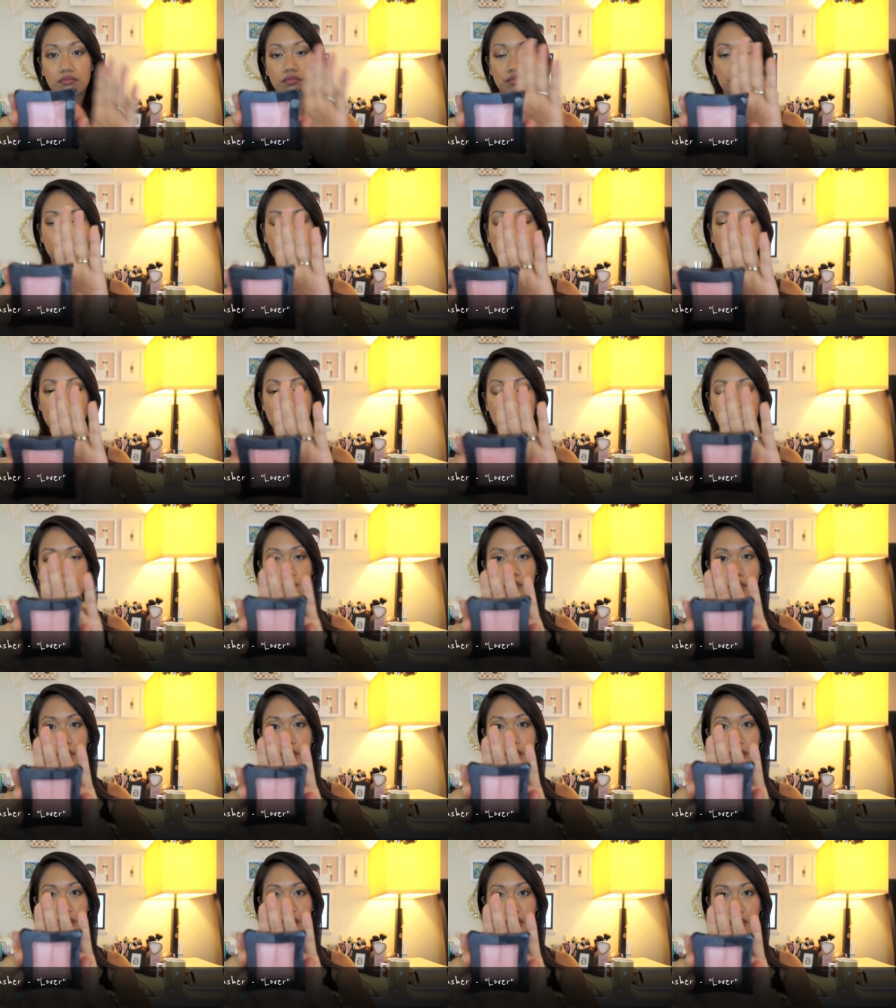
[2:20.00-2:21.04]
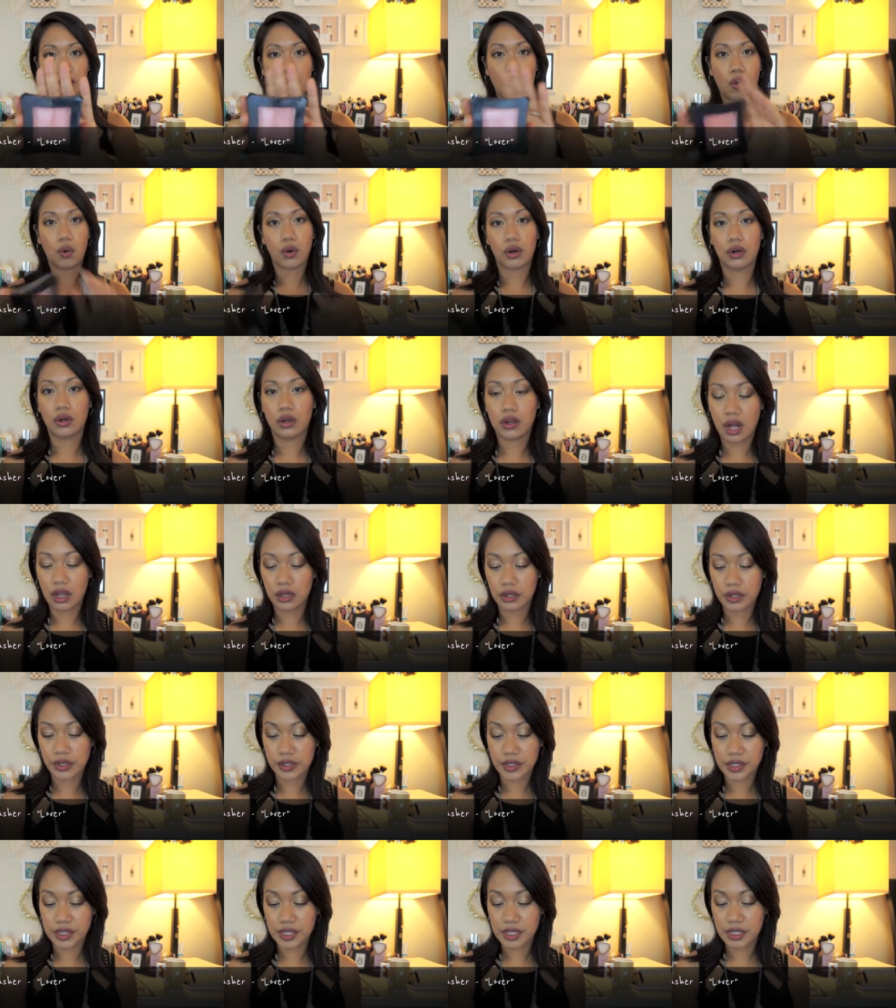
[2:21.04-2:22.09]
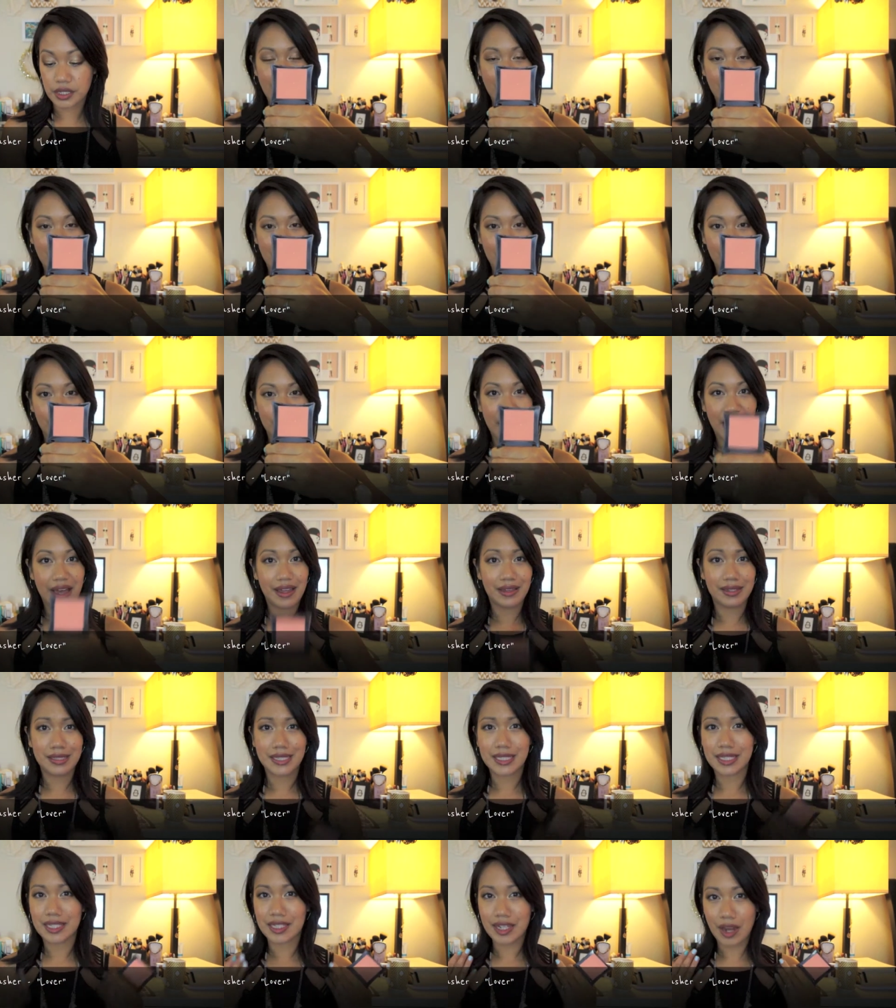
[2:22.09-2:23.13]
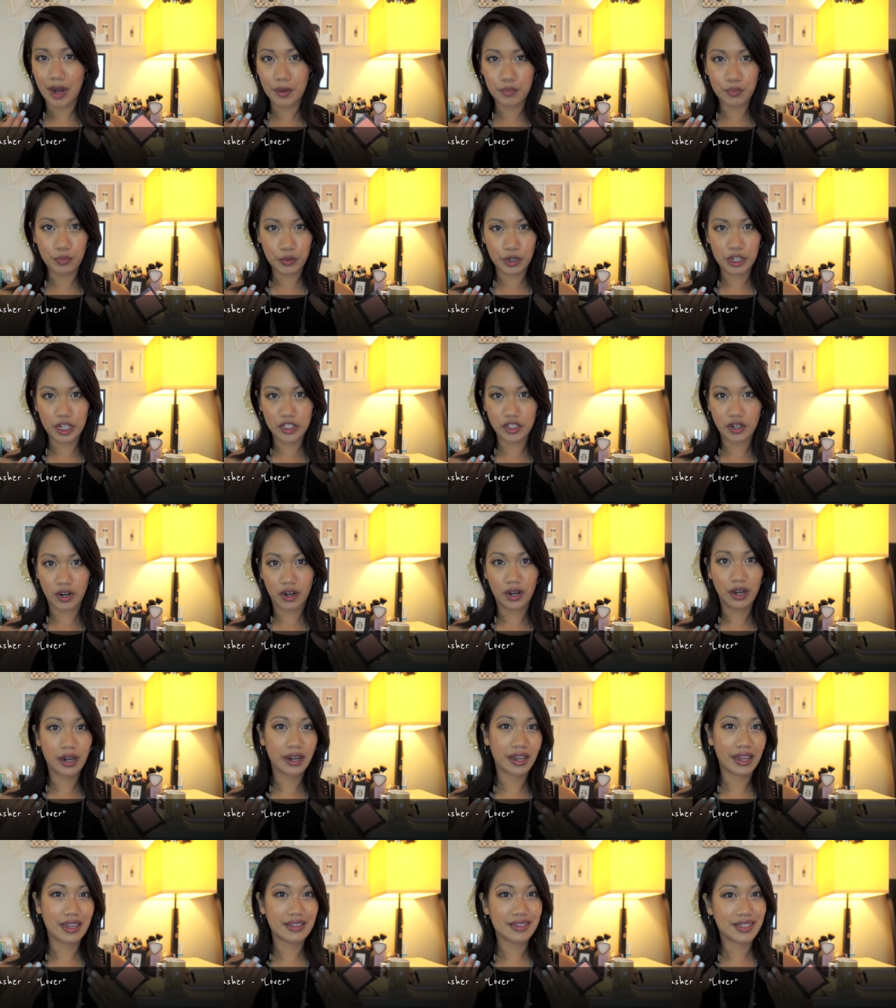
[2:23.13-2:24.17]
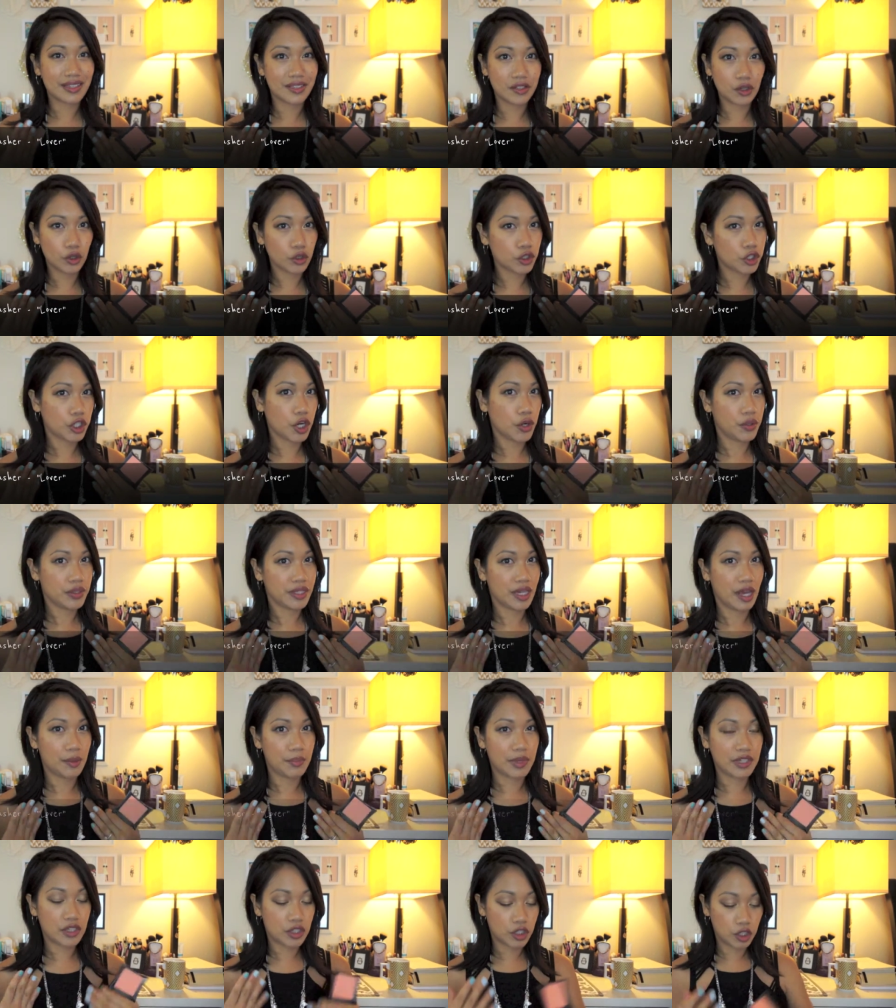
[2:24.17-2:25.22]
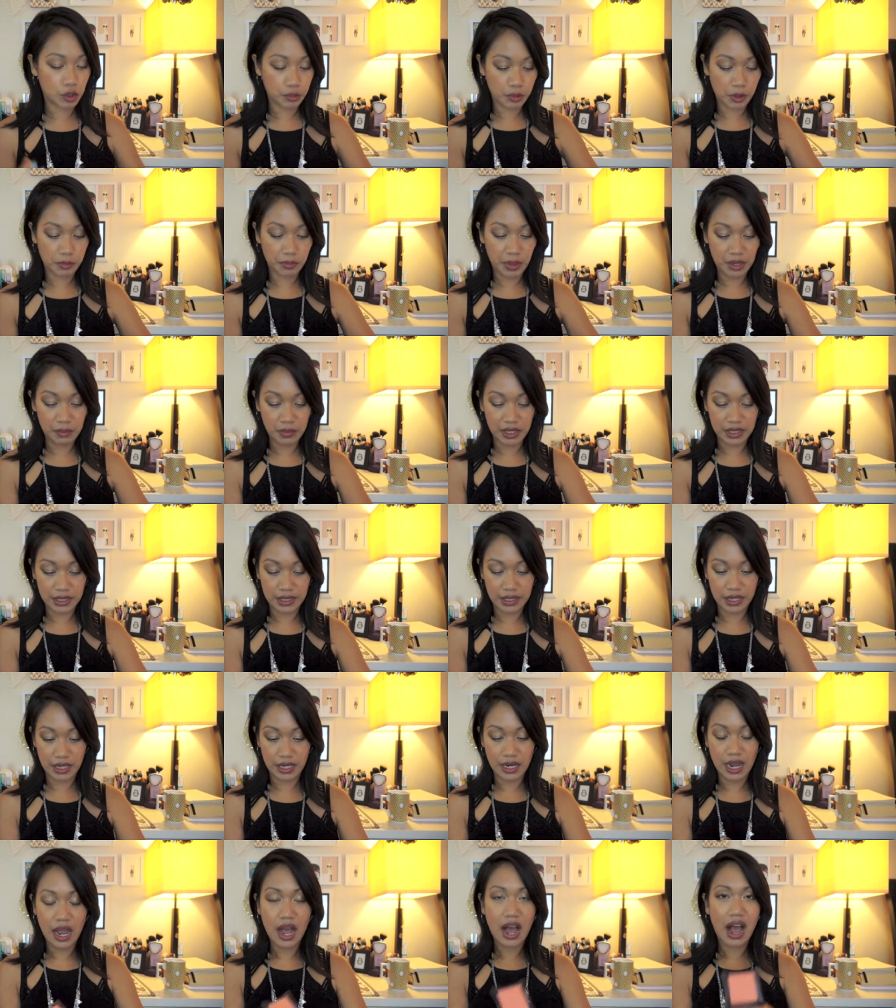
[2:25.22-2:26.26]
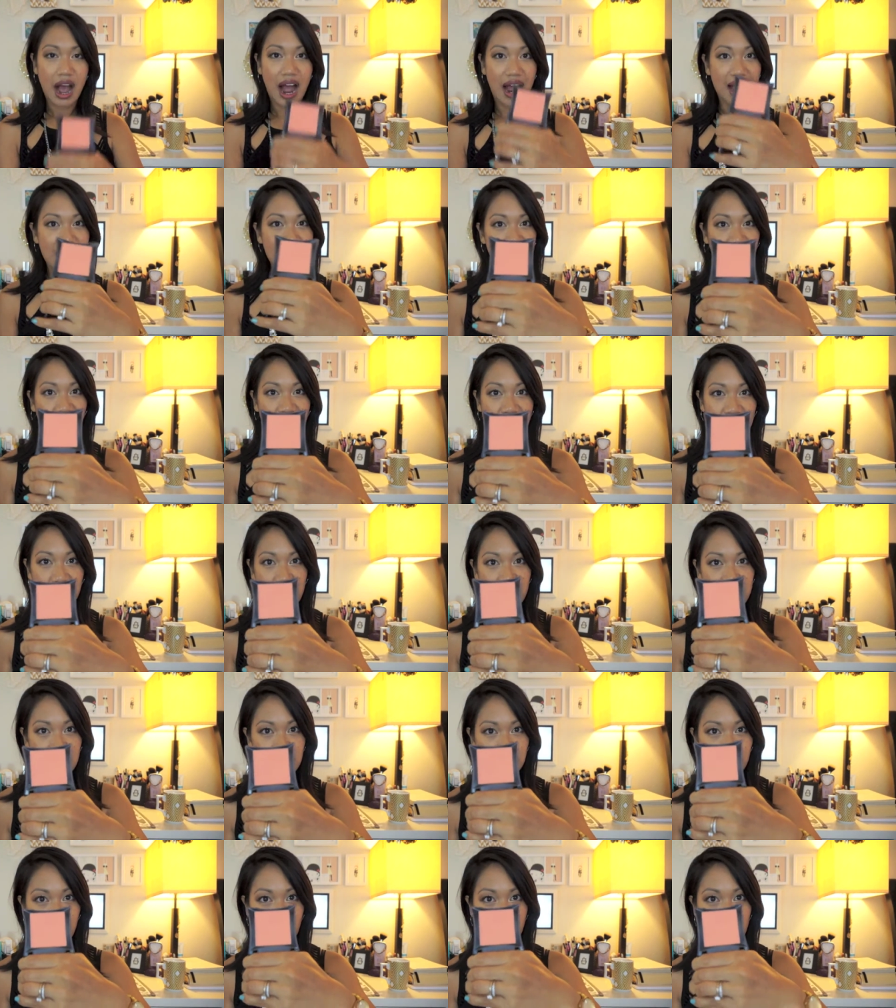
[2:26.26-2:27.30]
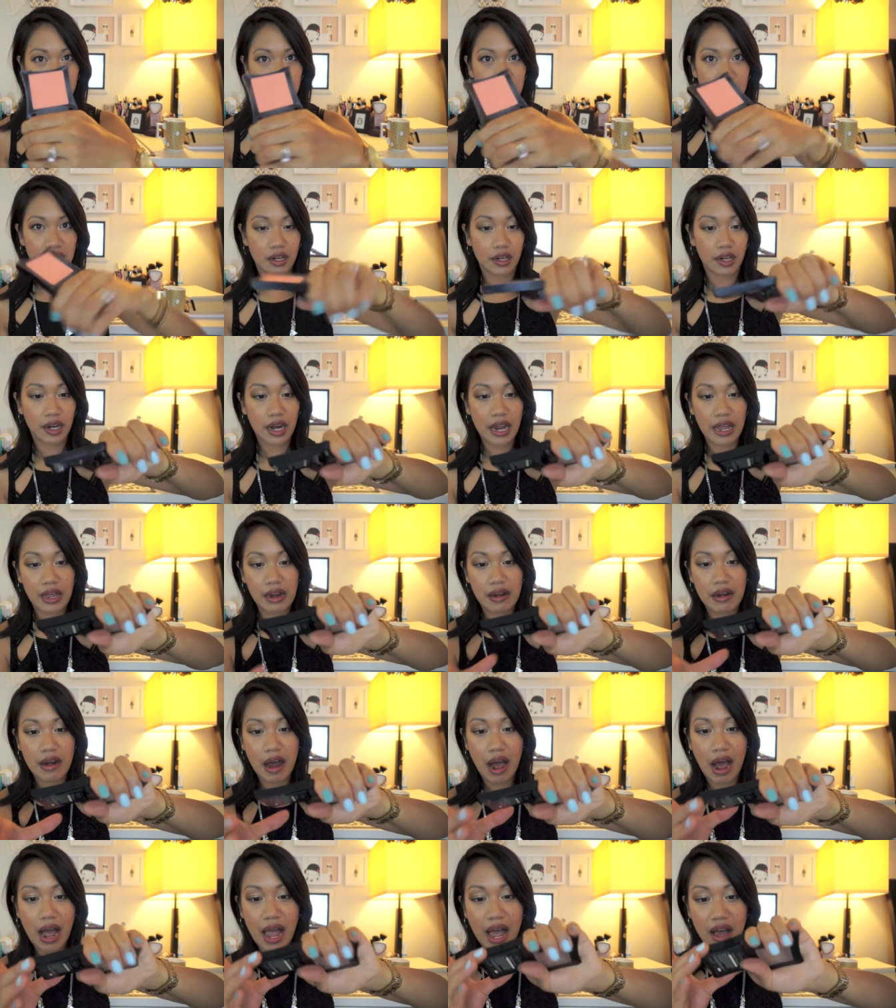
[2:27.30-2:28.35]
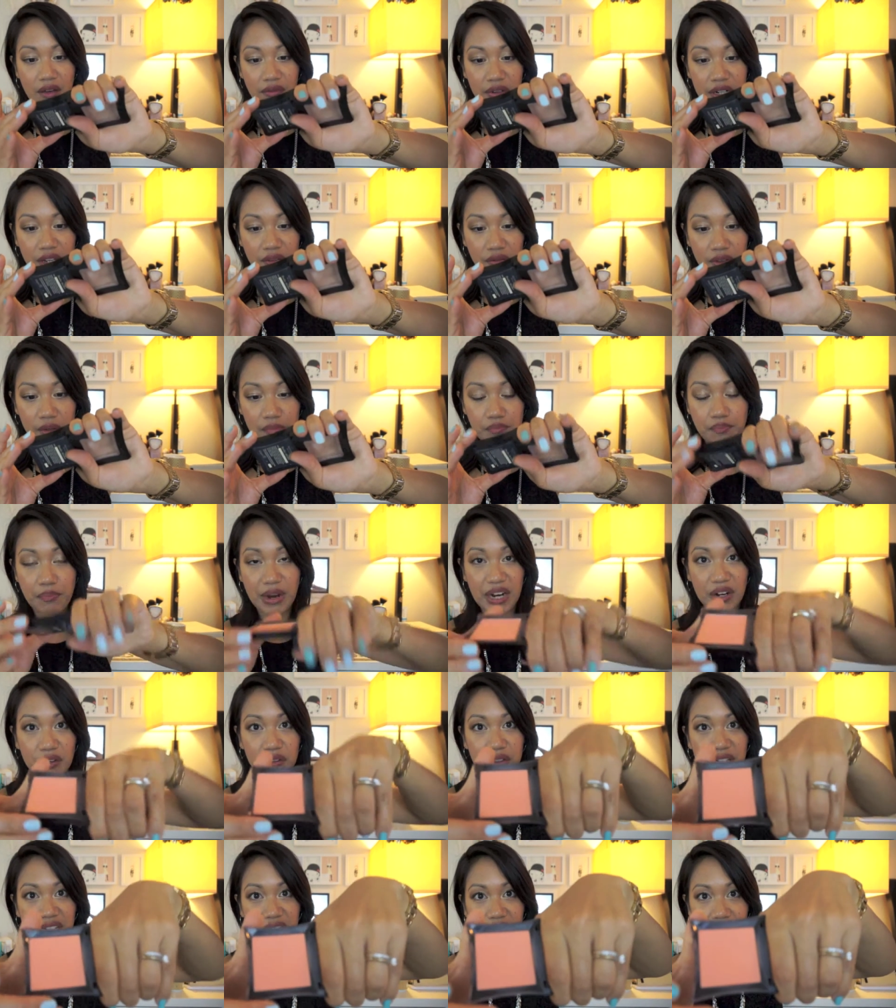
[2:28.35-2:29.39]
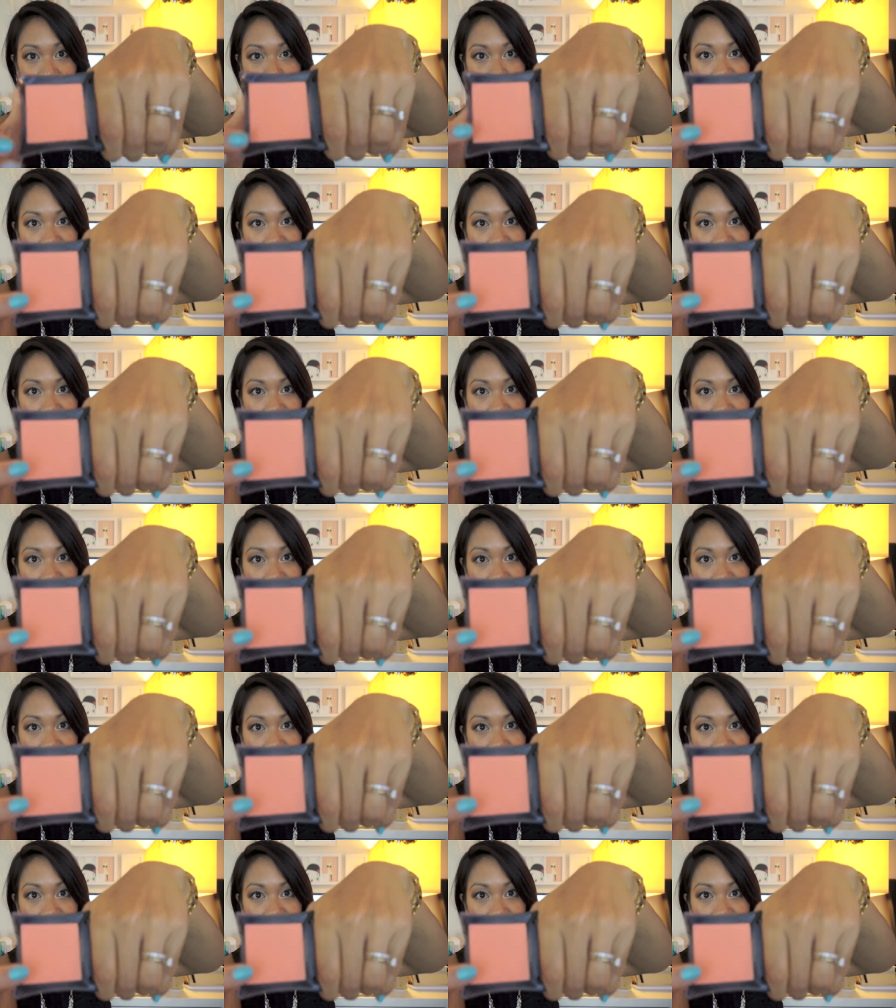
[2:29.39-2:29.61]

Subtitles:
most brilliant coral colors. And since I'm pretty dark, it still shows up. It's super pigmented. I have had this for a year and I haven't even barely hit